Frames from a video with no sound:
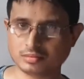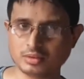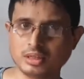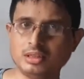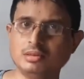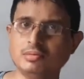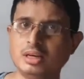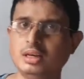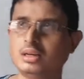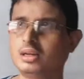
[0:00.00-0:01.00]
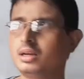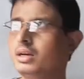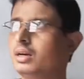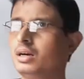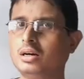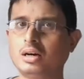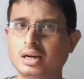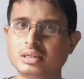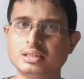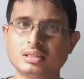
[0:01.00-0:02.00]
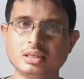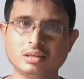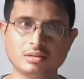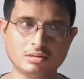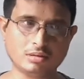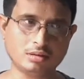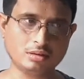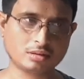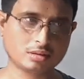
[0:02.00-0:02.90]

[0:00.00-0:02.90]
Then you will understand, or